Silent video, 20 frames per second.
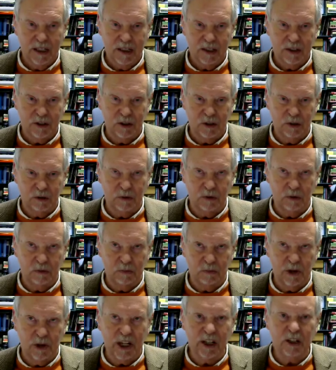to
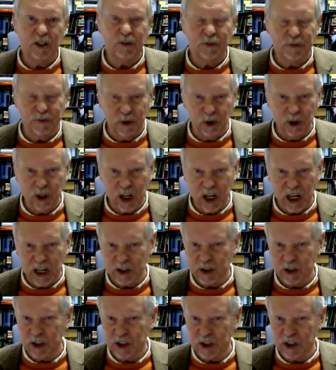bring to full
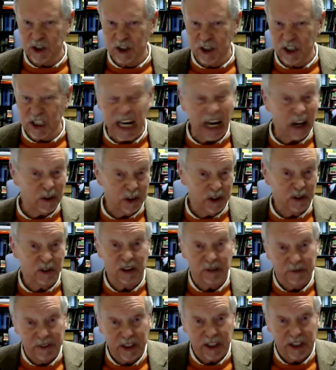consciousness how they're
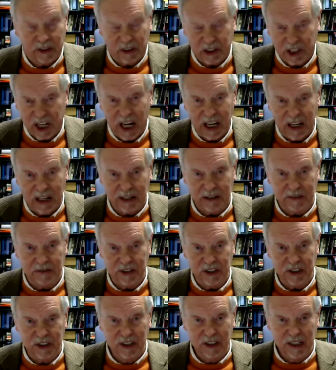living their lives,